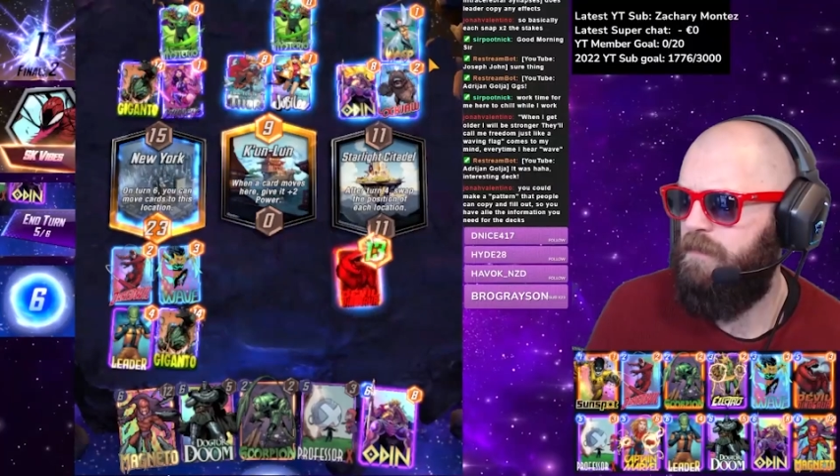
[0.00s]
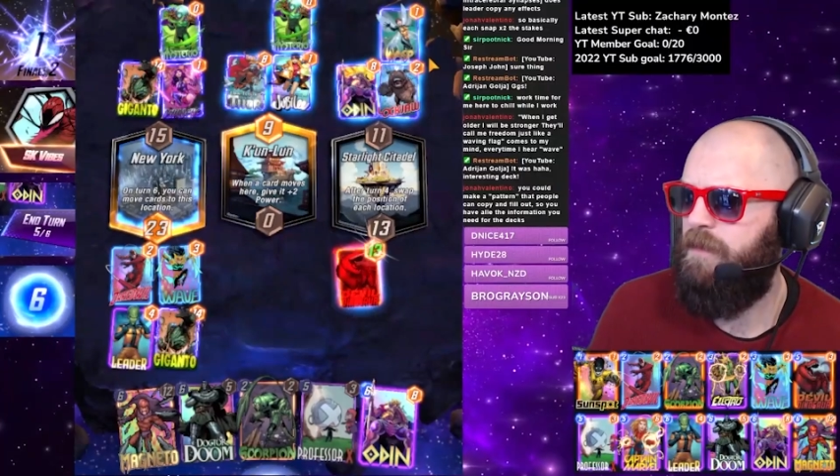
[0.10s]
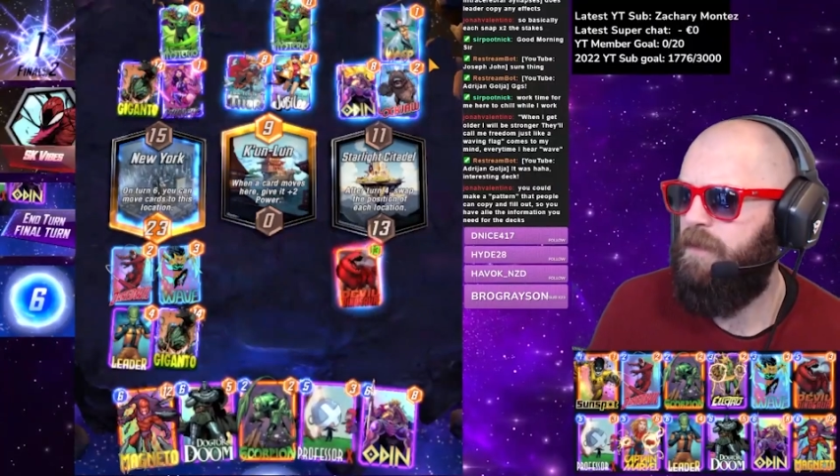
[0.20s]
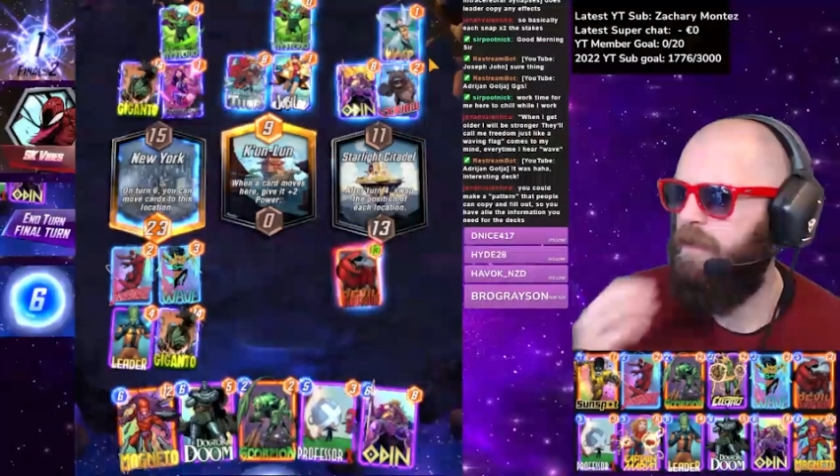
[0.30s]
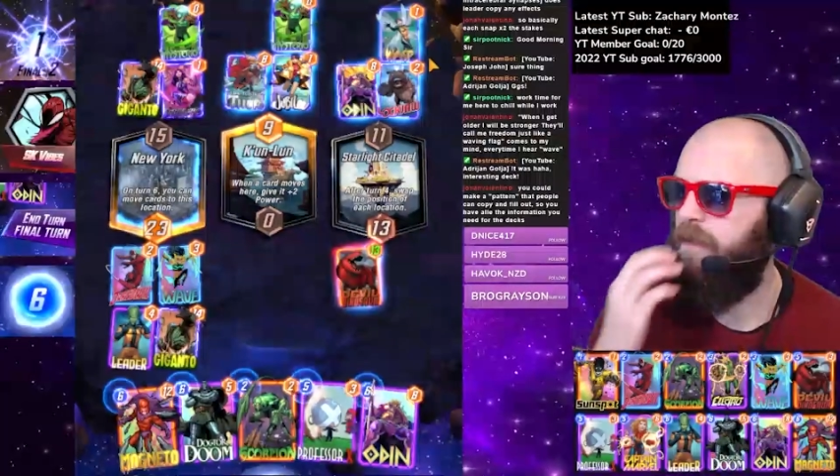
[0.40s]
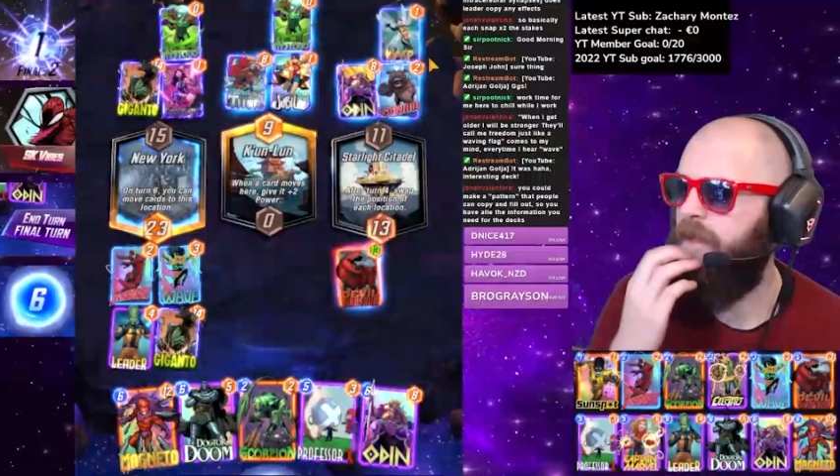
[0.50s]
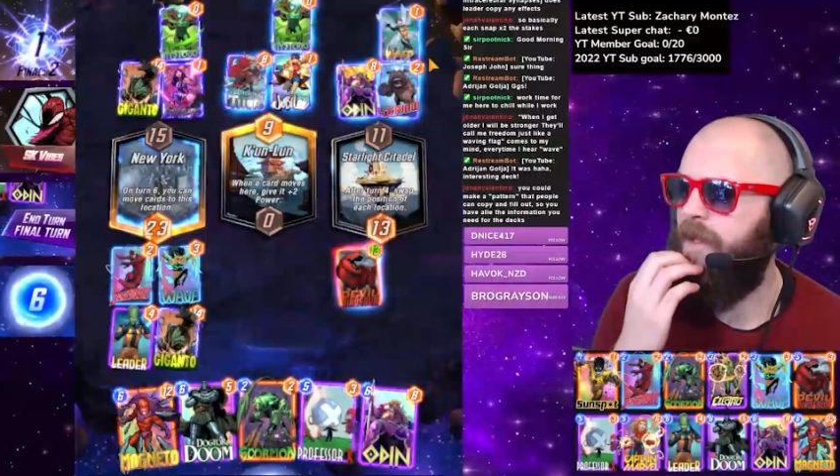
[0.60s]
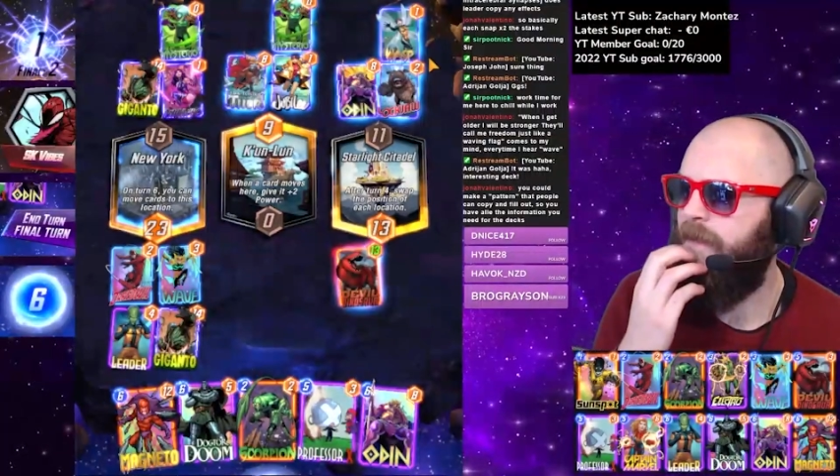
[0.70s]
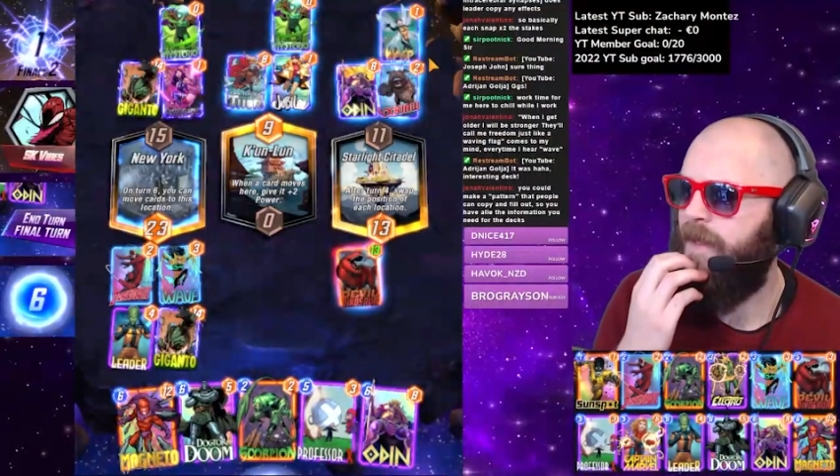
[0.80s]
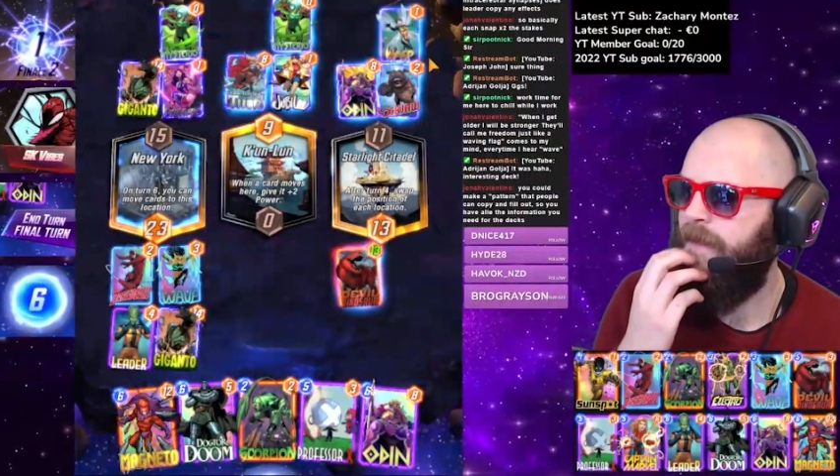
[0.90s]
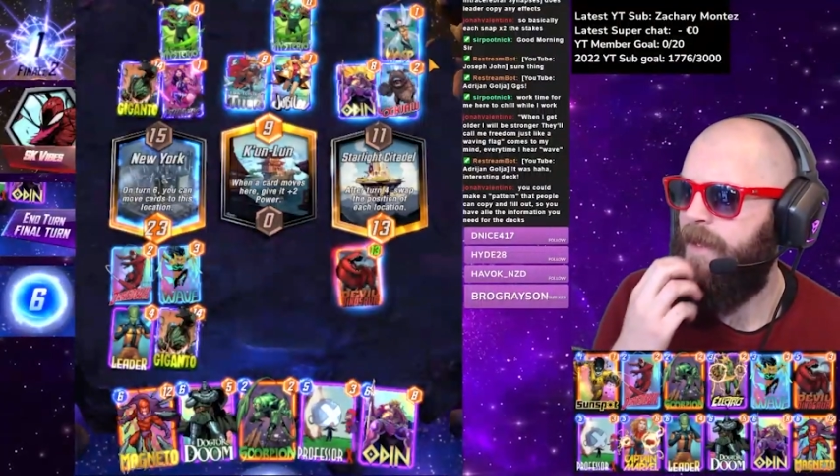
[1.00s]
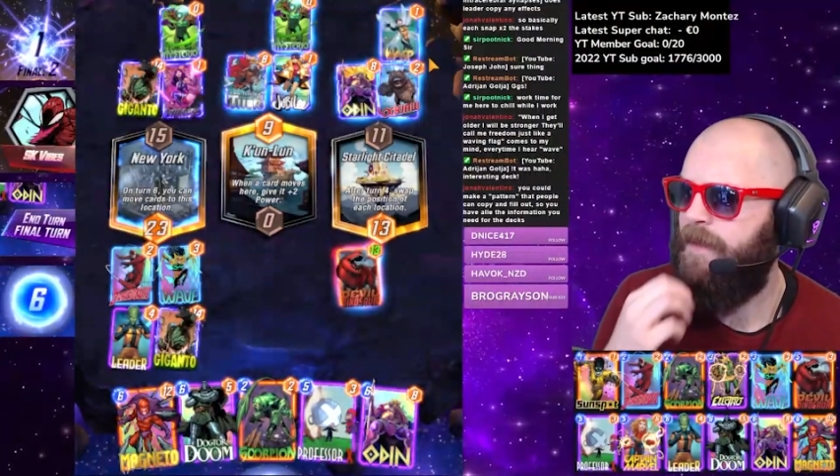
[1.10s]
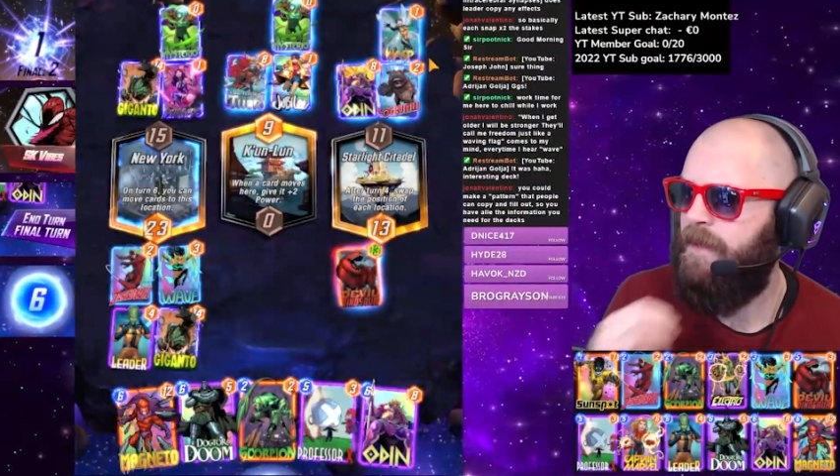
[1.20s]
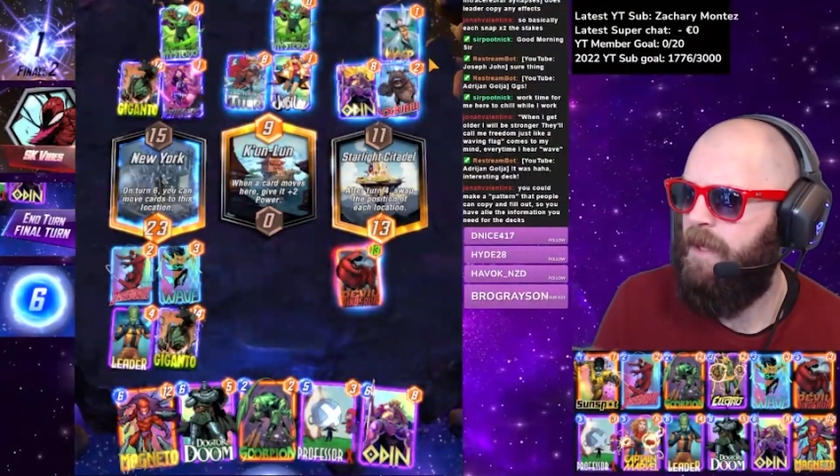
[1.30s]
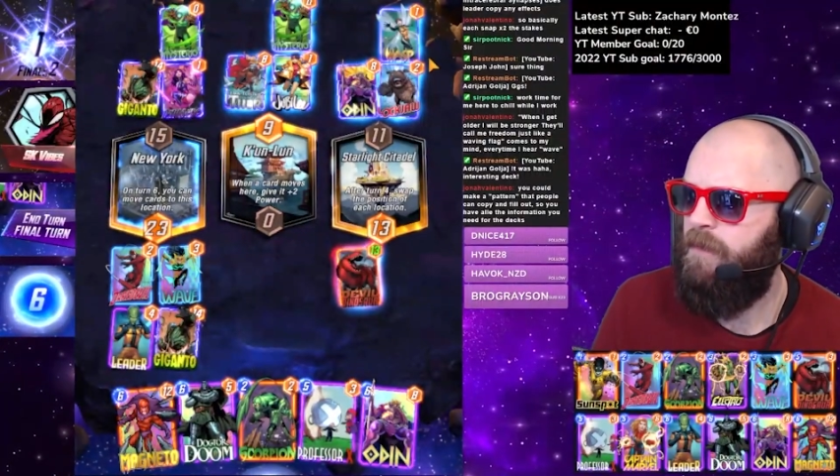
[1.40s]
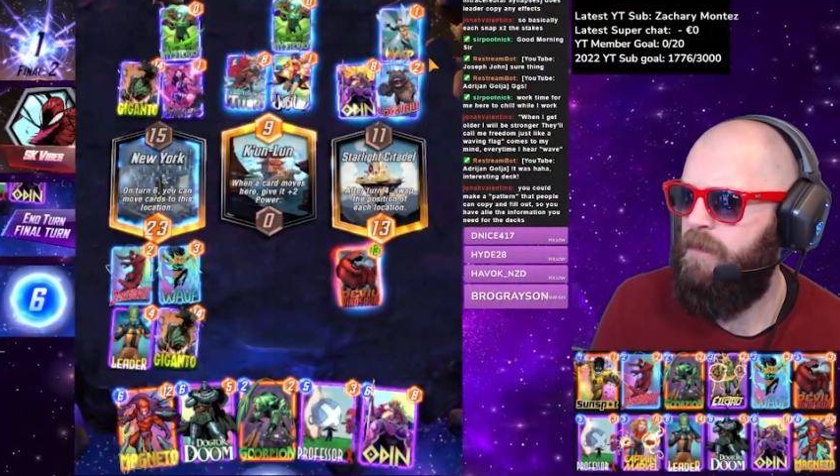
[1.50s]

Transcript: Okay. How